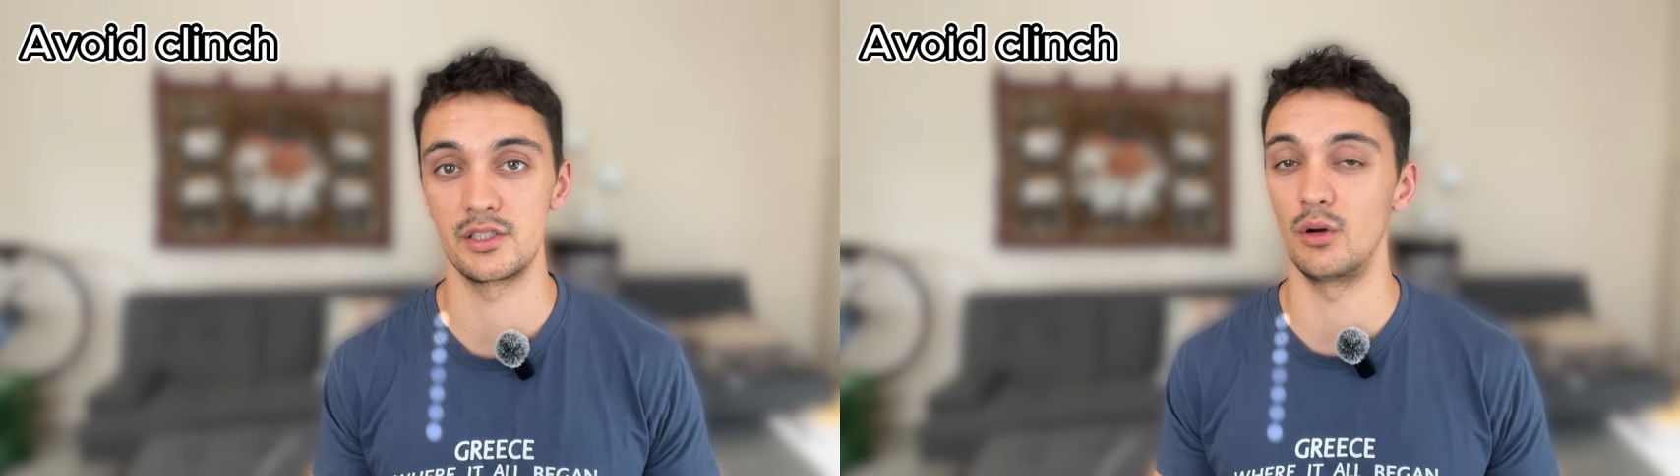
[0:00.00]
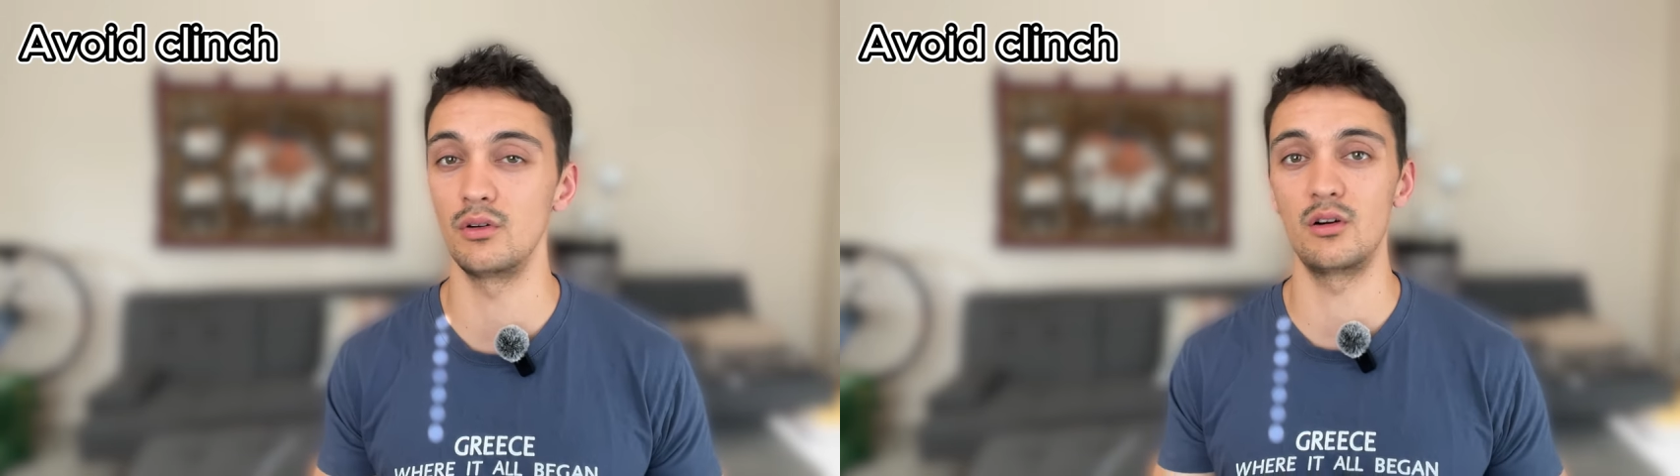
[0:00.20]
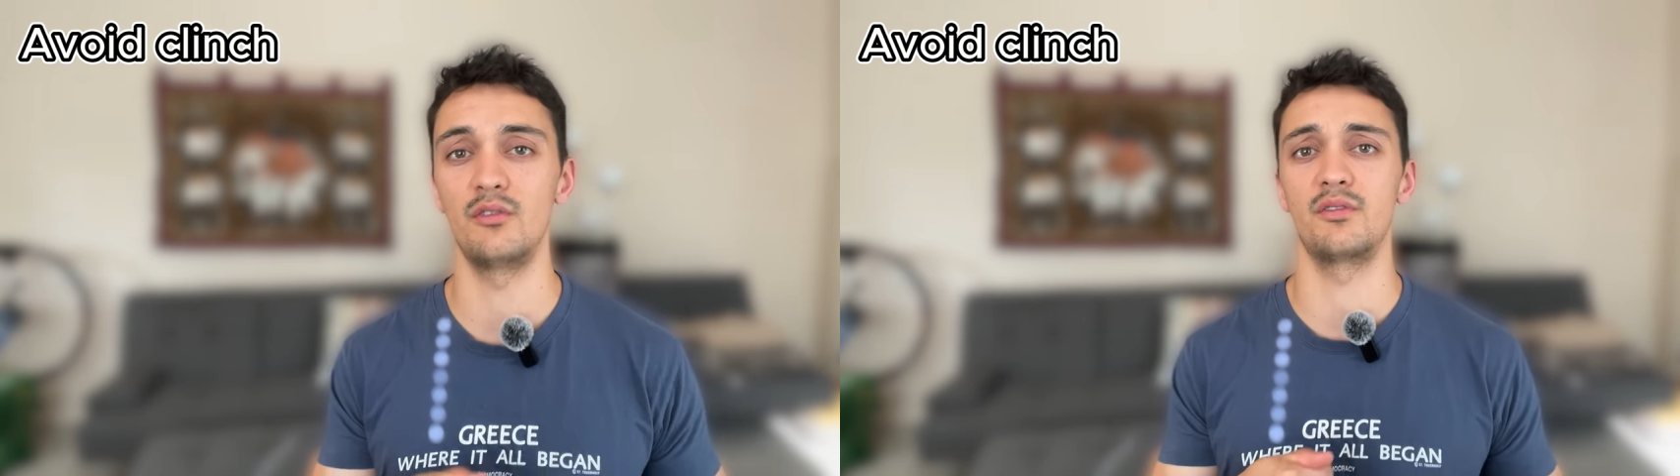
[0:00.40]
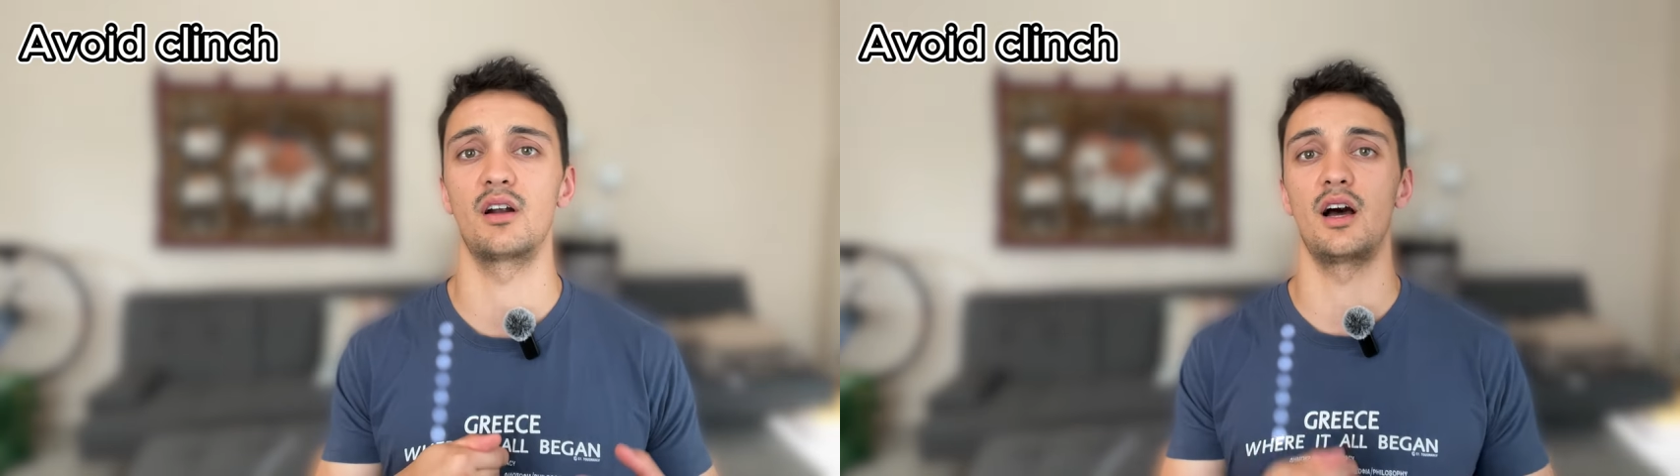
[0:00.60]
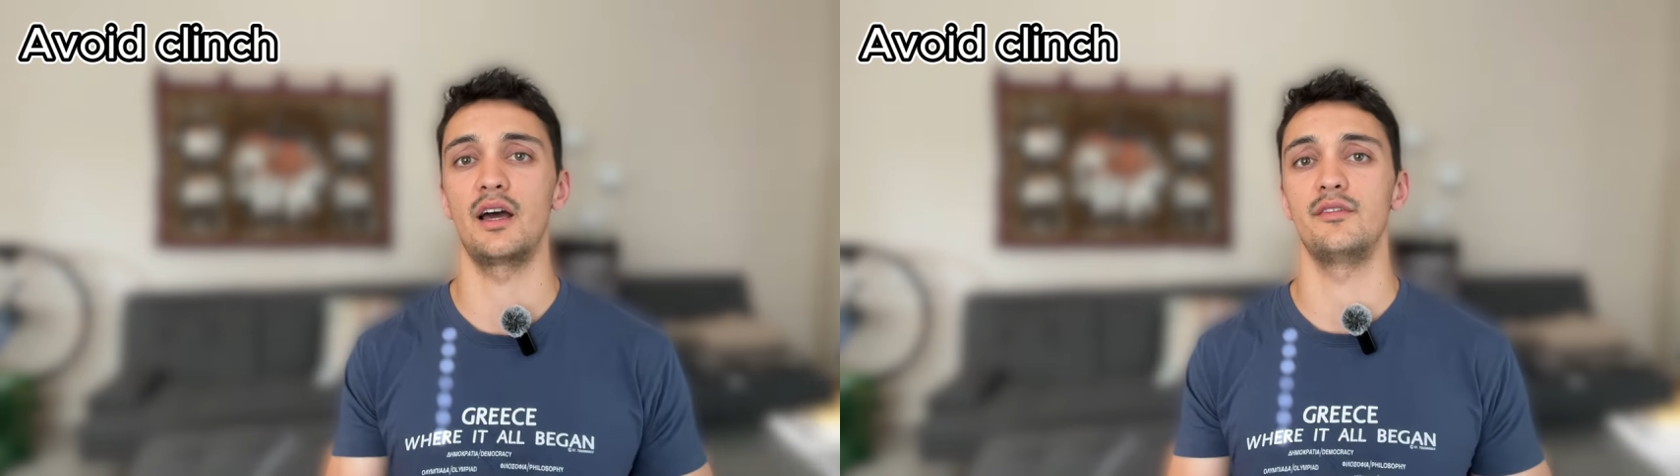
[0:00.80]
don't go
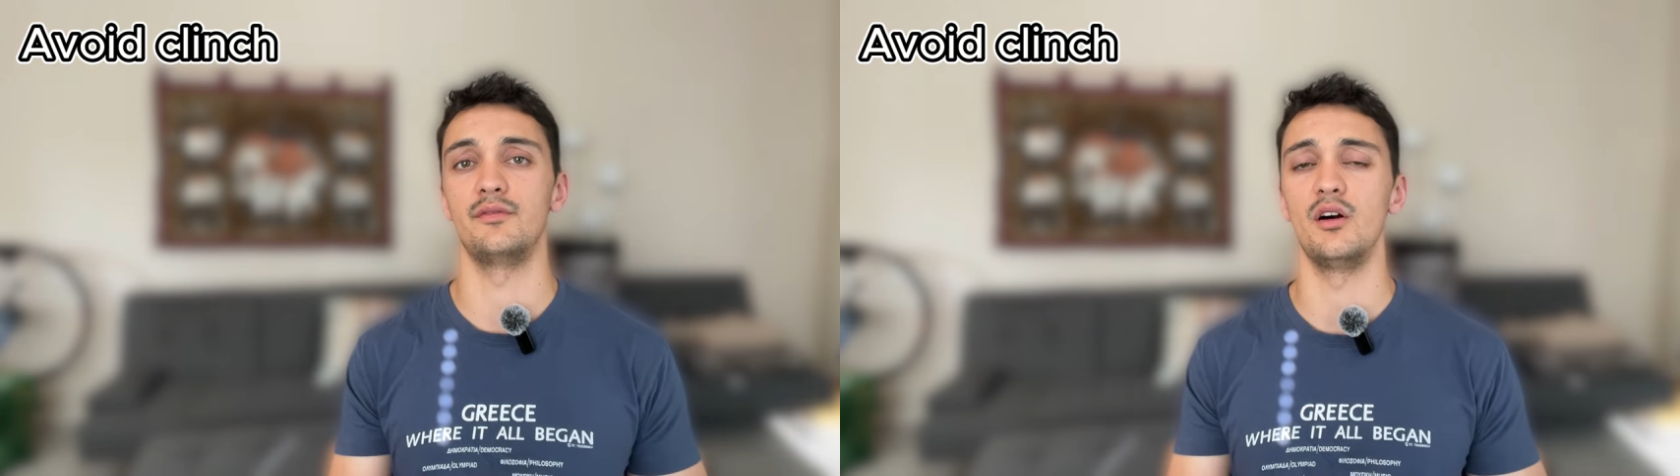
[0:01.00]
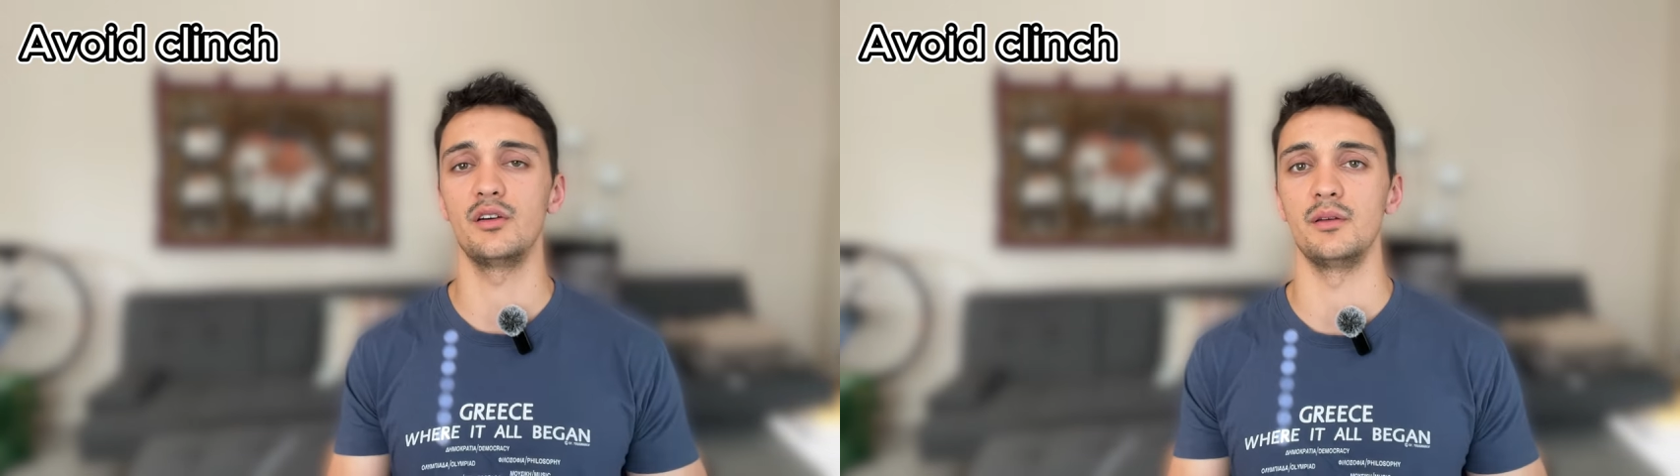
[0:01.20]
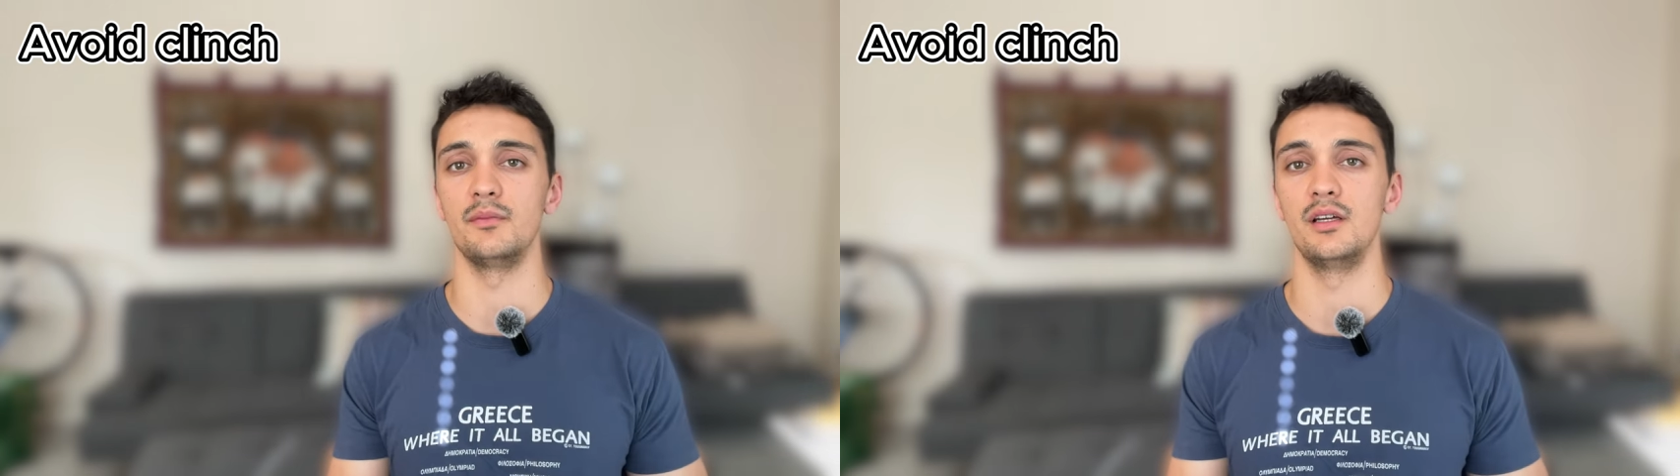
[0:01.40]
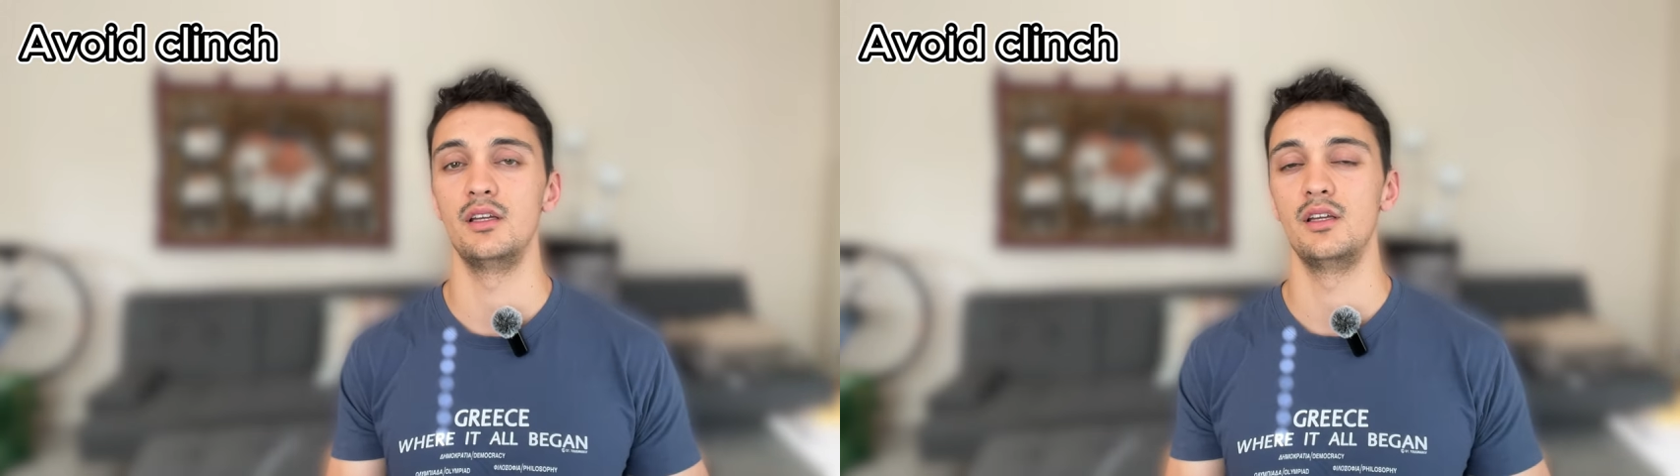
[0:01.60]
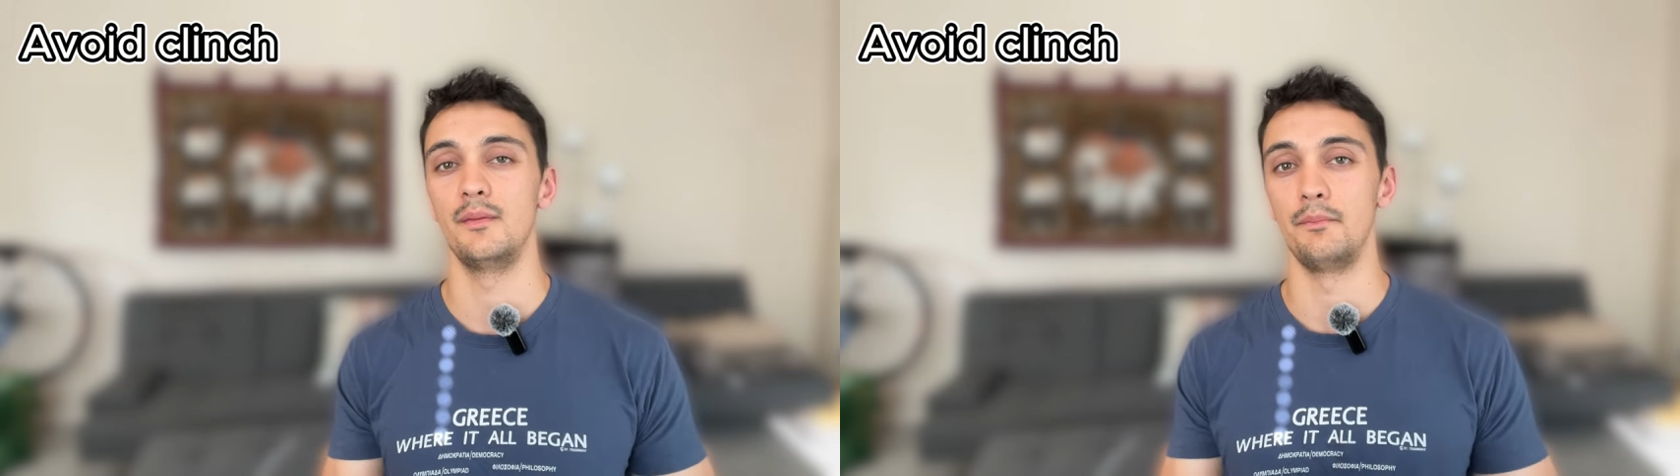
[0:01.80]
for high volume.
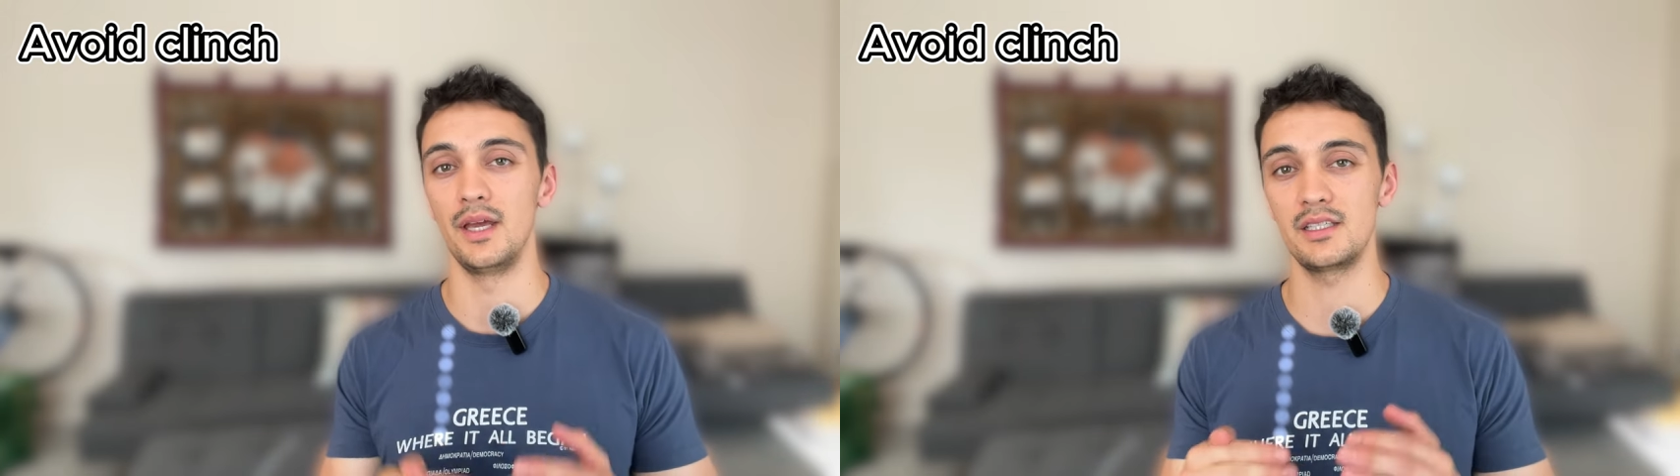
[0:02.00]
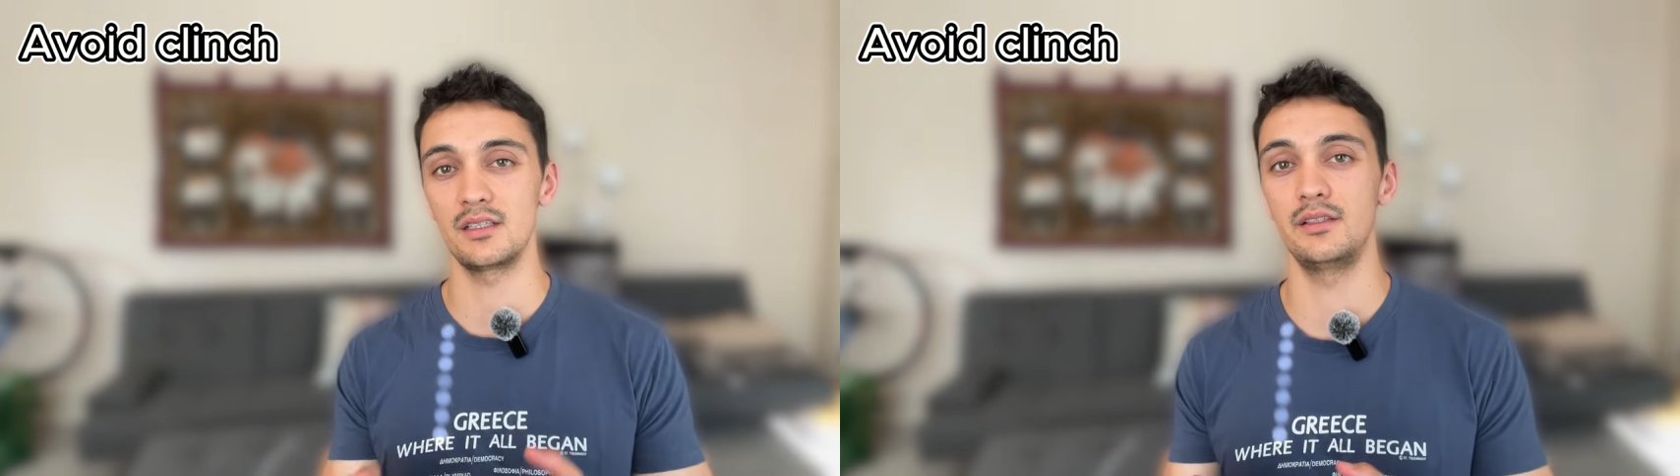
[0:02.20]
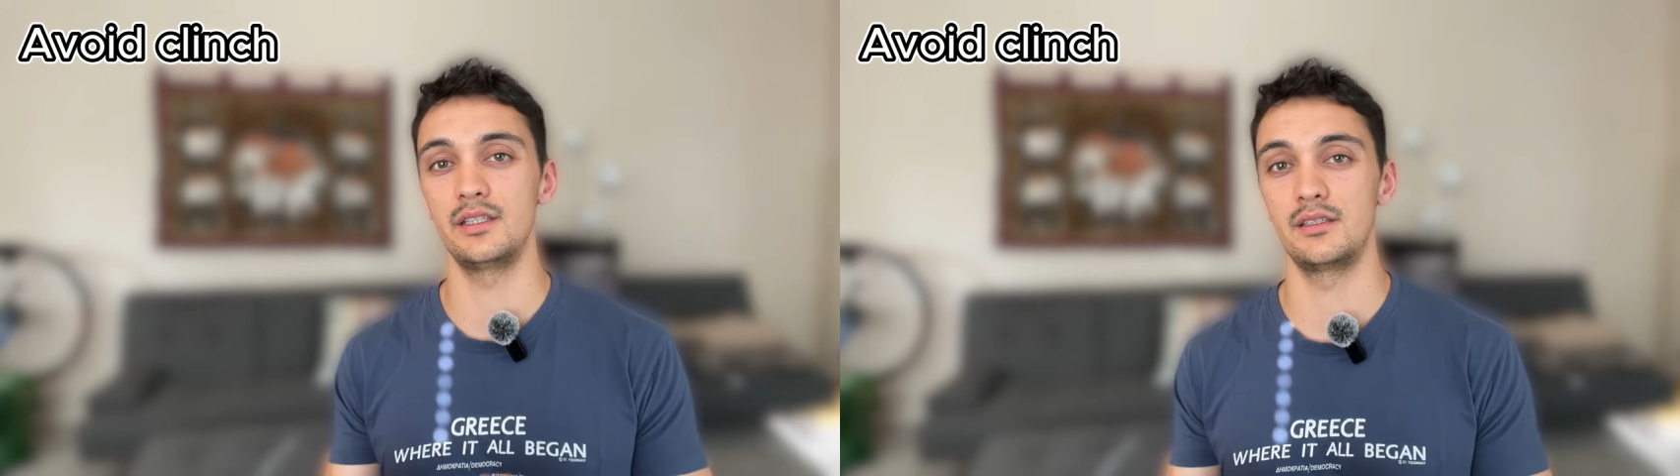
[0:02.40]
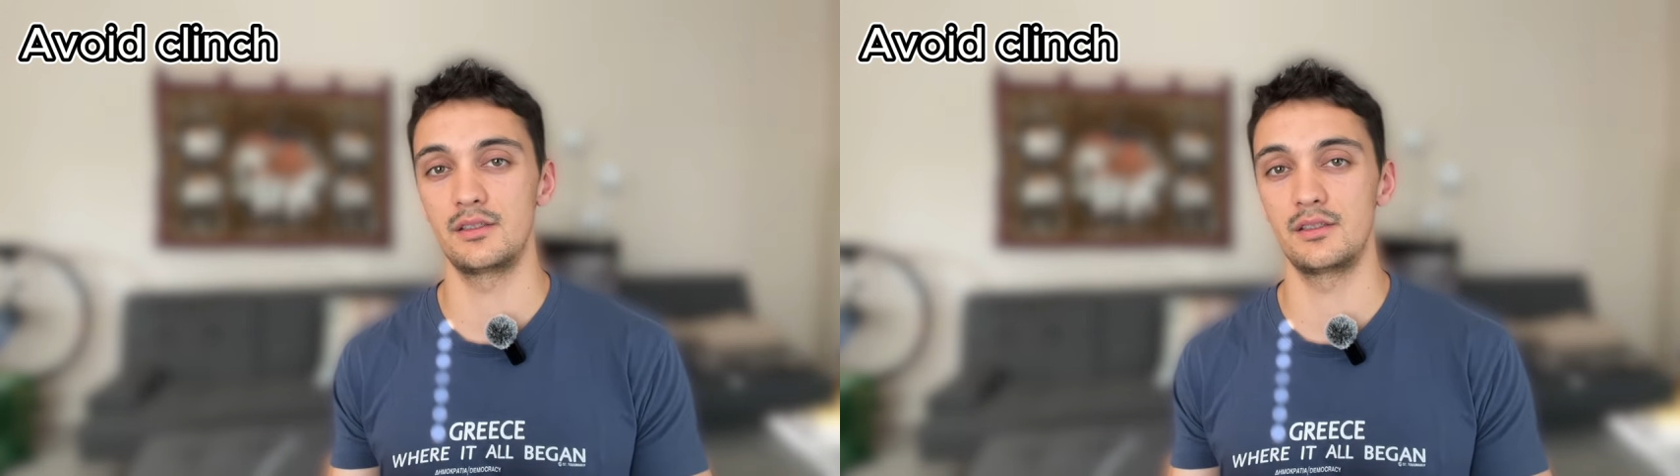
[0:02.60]
Basically